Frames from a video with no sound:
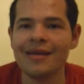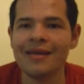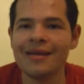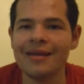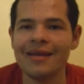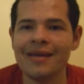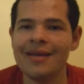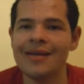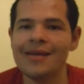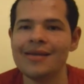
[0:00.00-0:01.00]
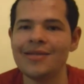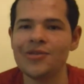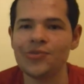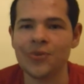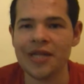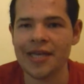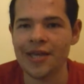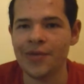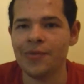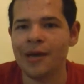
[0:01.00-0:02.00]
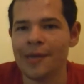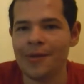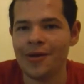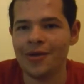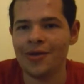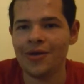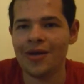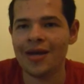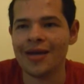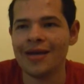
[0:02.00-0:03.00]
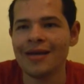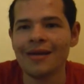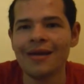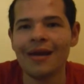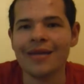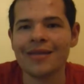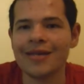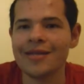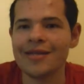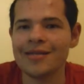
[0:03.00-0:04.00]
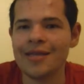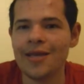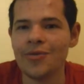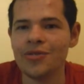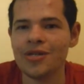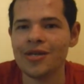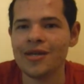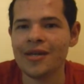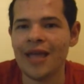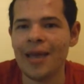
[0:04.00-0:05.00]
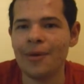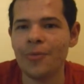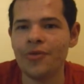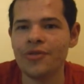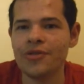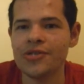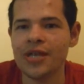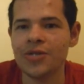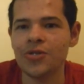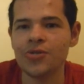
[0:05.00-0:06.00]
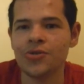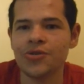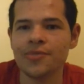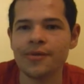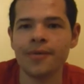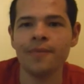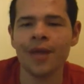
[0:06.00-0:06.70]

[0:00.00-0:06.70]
It's just really cute in my opinion. I thought this cute chicken came up with the sketches or something. I